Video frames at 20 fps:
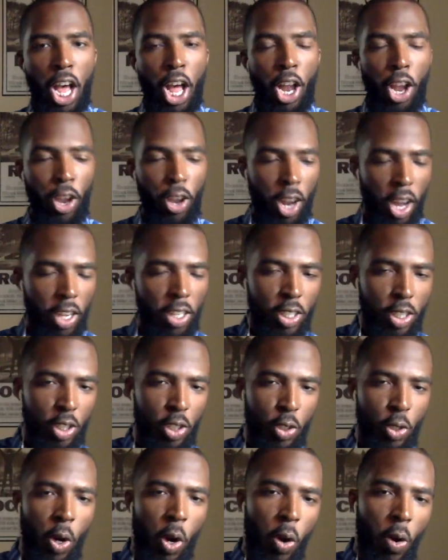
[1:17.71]
lost
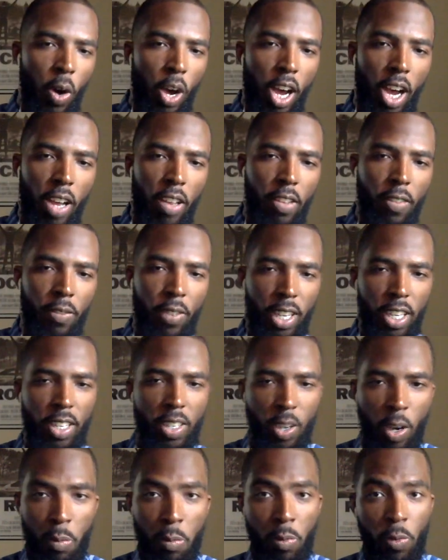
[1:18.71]
control of the
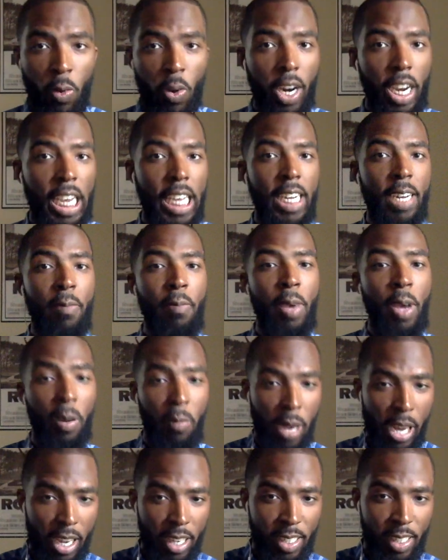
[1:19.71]
vehicle before hitting a
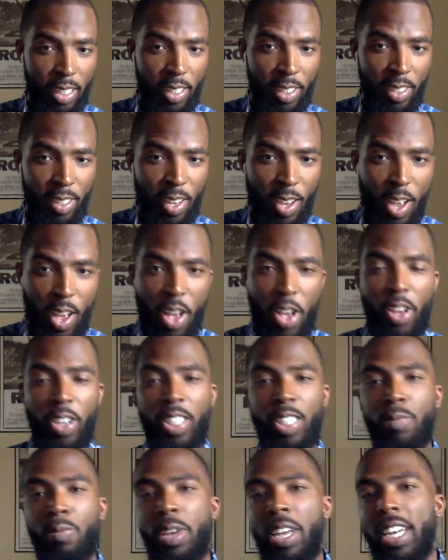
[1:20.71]
mailbox,
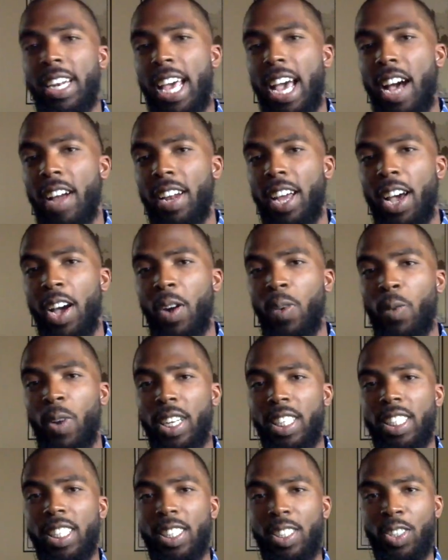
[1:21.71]
sped down a
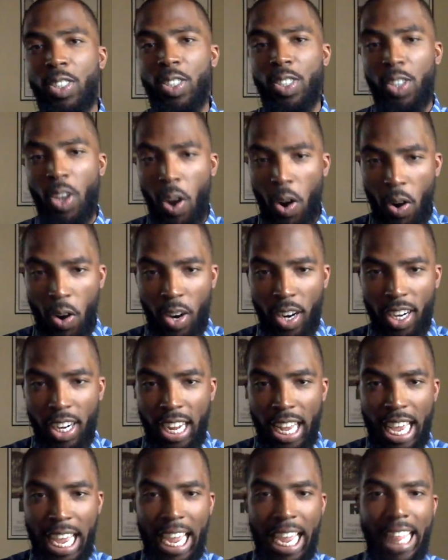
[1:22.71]
residential yard,
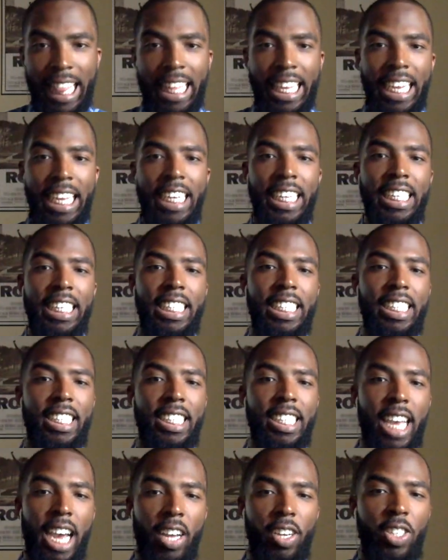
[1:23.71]
and then
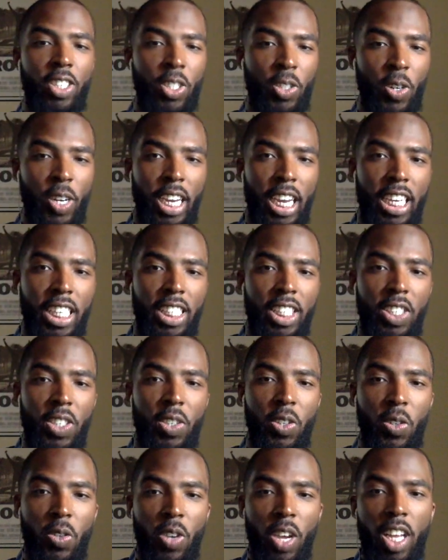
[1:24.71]
down the street
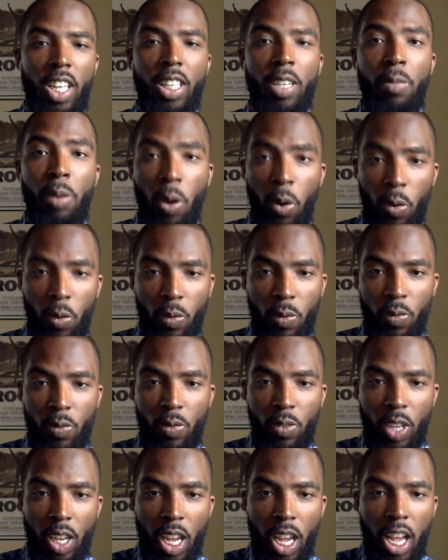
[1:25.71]
into the pole.
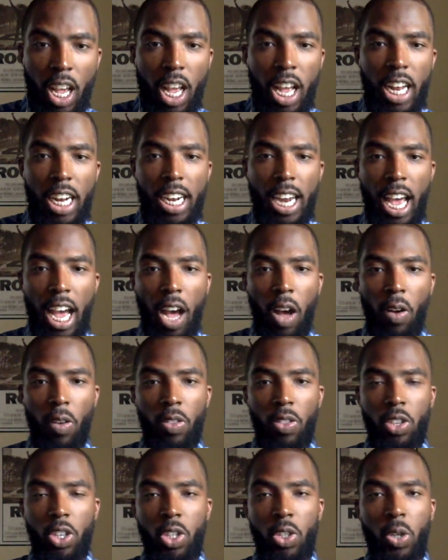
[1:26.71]
Now,
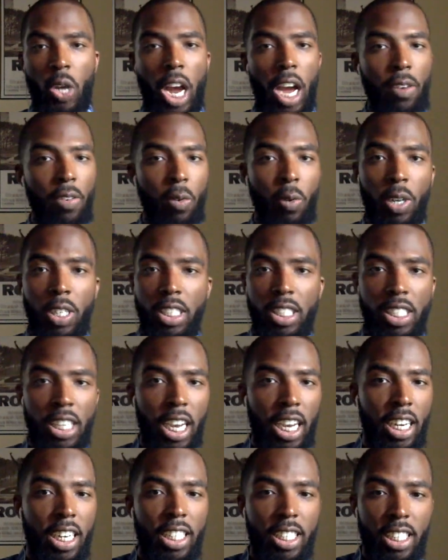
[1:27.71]
the driver wasn't
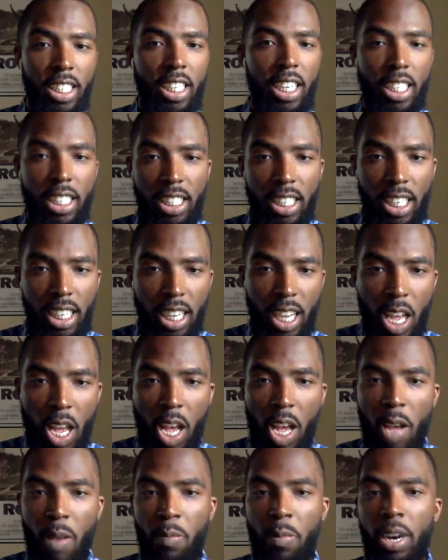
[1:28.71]
taken into custody,
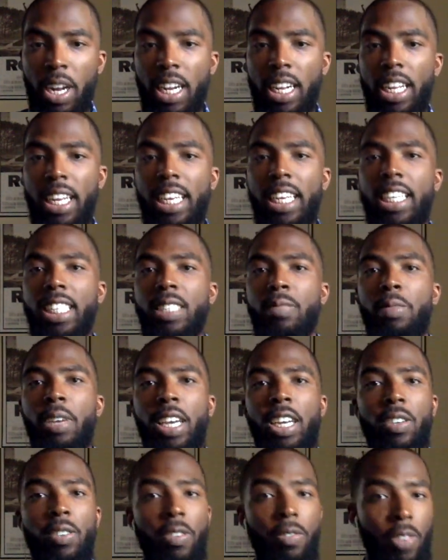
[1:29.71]
but it is
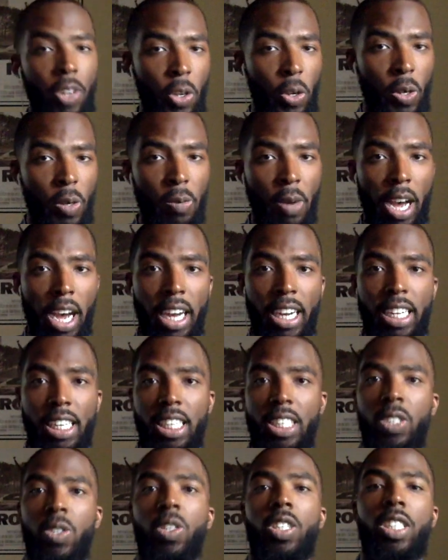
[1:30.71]
being reviewed by the
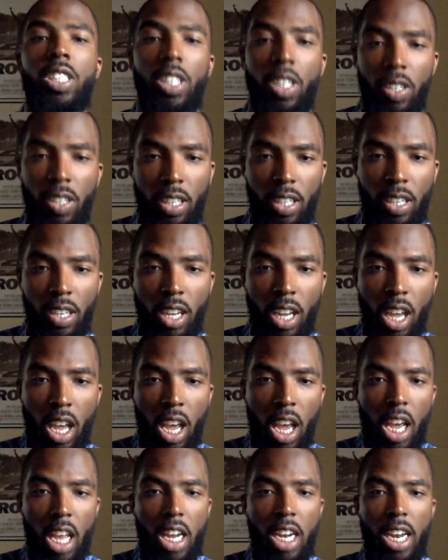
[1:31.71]
district attorney.
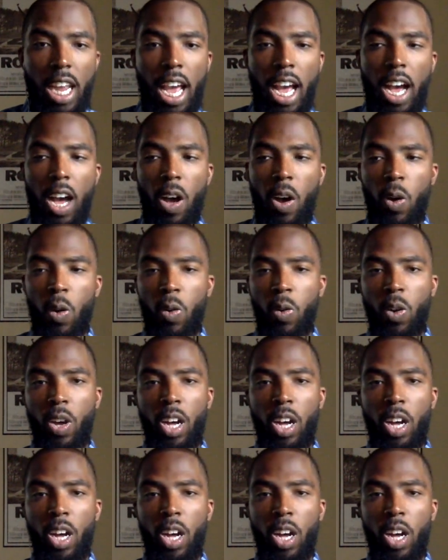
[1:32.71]
Now,